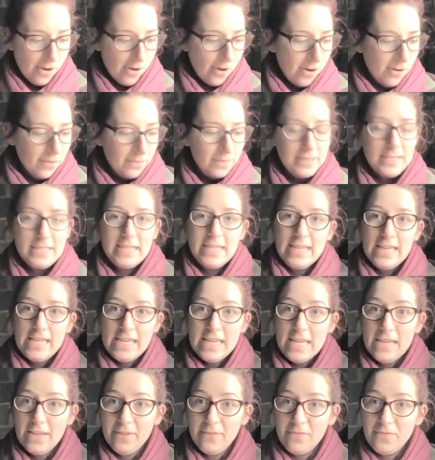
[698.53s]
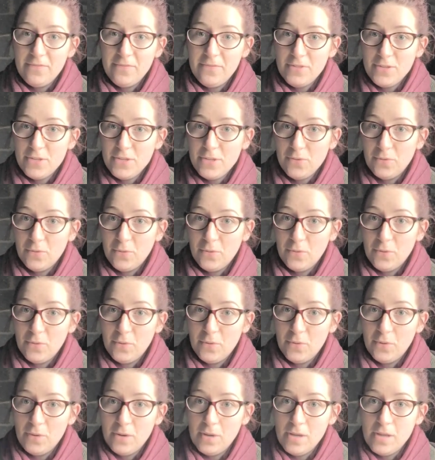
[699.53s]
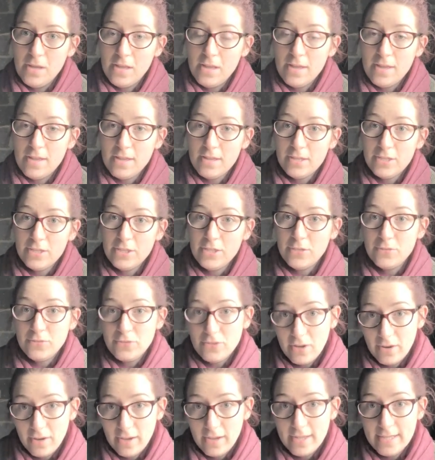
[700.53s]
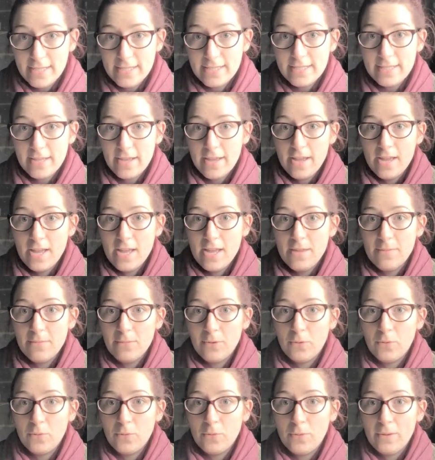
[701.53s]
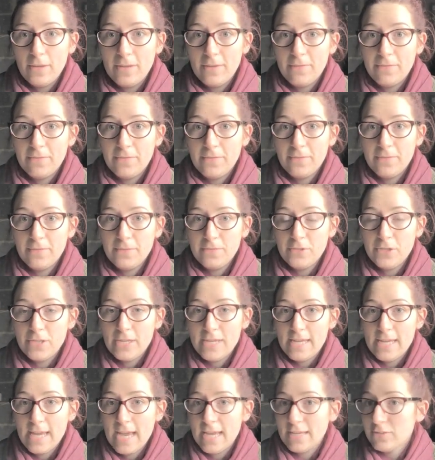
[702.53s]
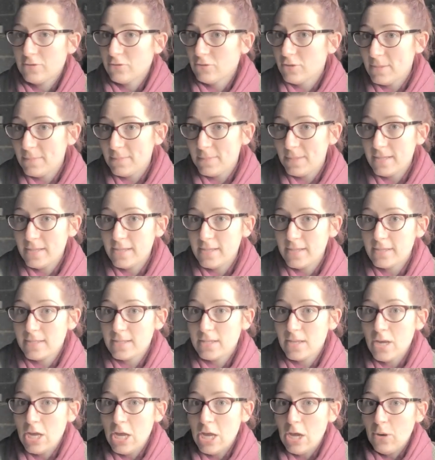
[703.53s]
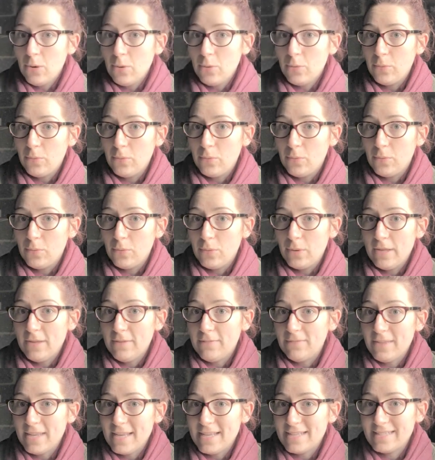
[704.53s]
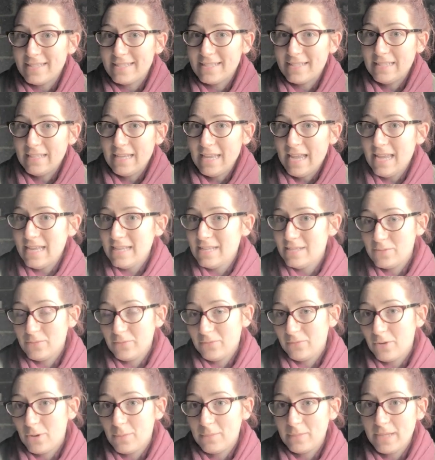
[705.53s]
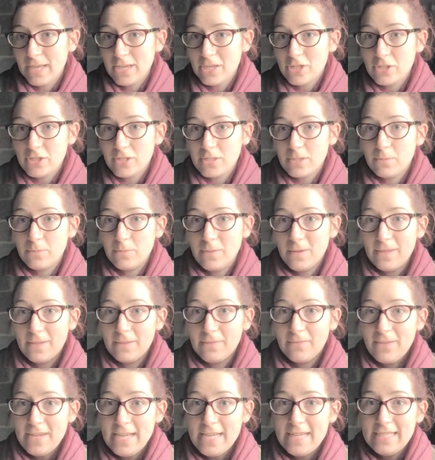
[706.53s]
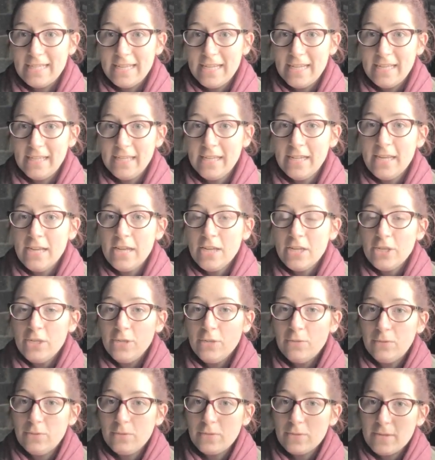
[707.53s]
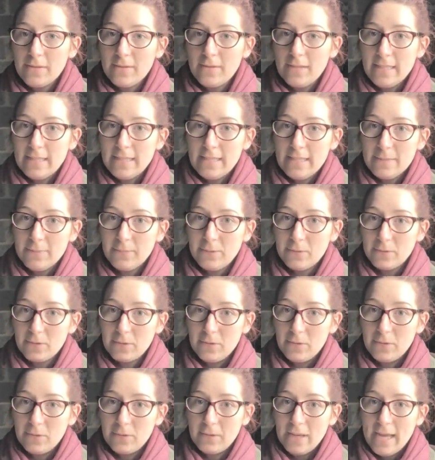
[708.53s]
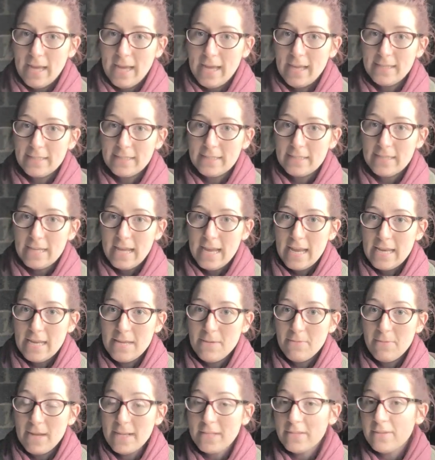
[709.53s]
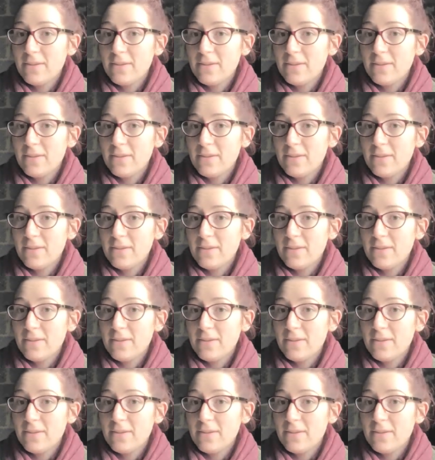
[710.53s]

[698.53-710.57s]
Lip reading: Obviously, if you dies, or if she has triplets, or if there's any sort of complications with feeding, you'll also need this bottle on hand anyway.